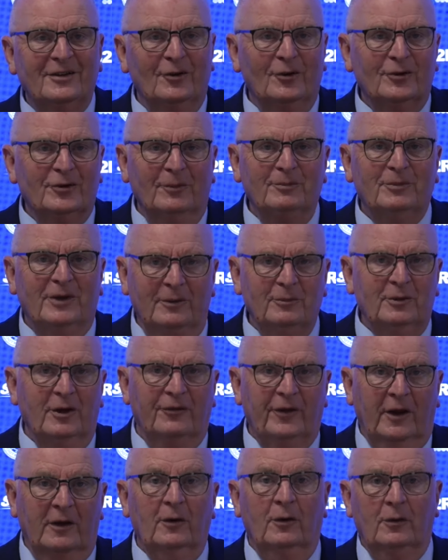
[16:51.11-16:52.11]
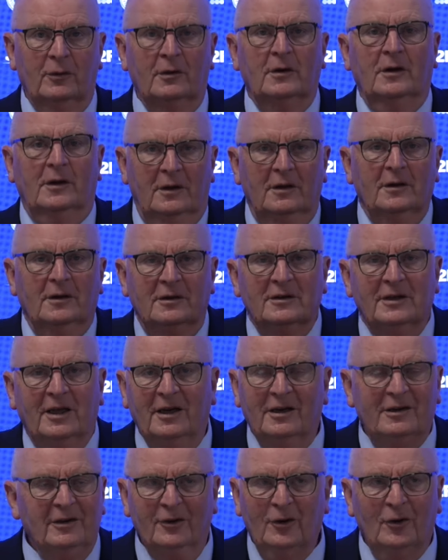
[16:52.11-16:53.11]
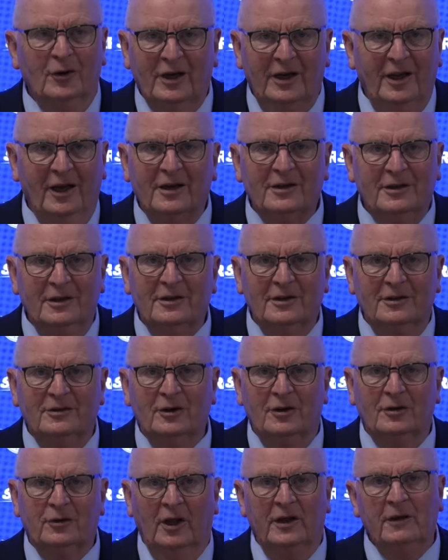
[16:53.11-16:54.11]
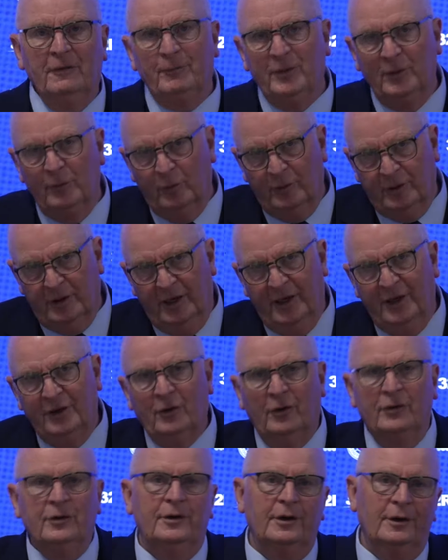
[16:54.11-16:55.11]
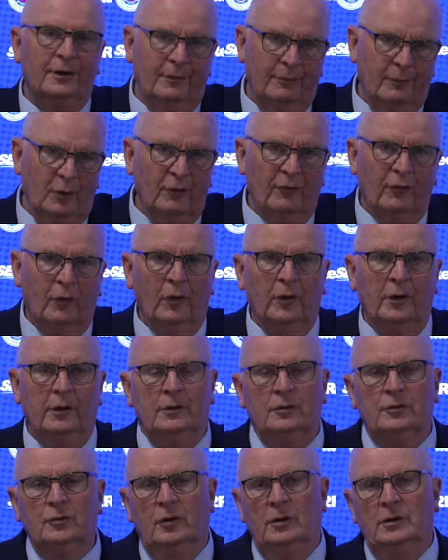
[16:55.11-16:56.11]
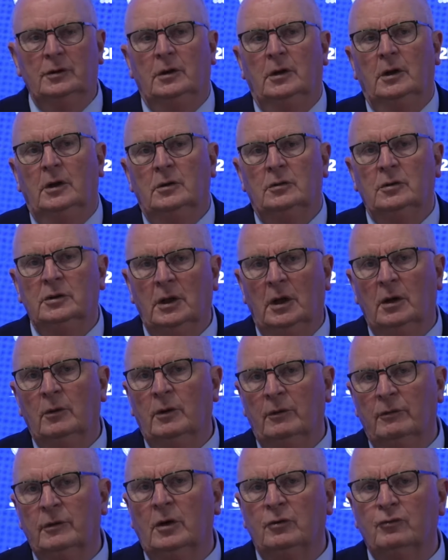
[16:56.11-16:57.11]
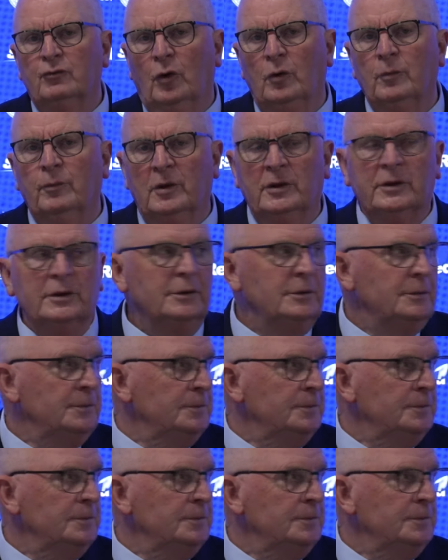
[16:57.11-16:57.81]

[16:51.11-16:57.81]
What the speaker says: You know, sometimes you think, they're not connected, it's just live, people get headhunted and move on and so on. So yeah, we're in a strong place.